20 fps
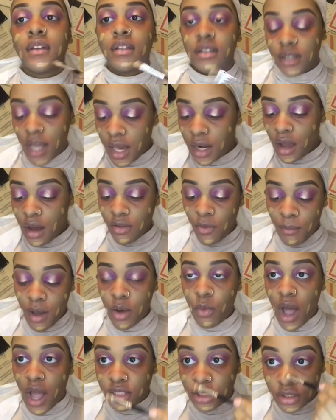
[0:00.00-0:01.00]
Got it all on my
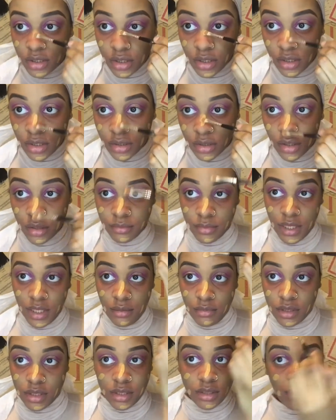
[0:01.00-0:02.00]
watch. Don't believe
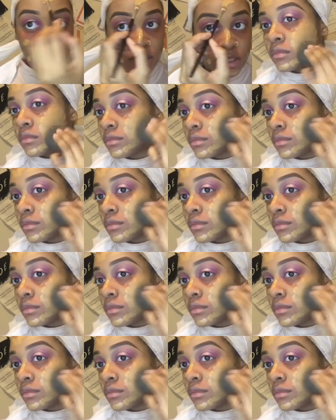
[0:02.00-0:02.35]
me, just watch.